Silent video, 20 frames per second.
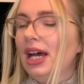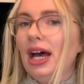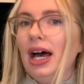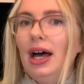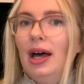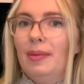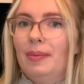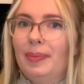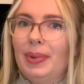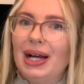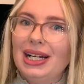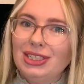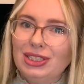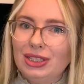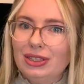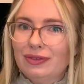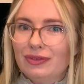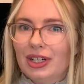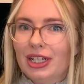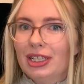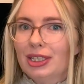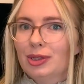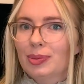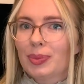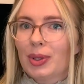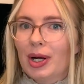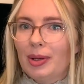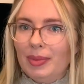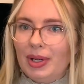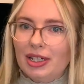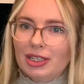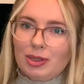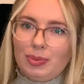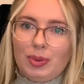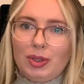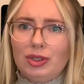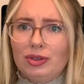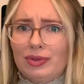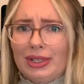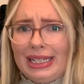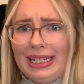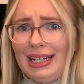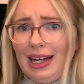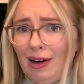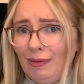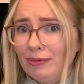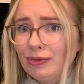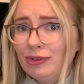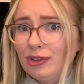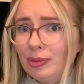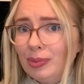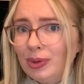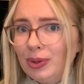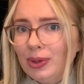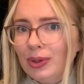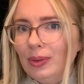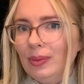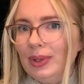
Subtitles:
But I do find Primark boots really comfortable,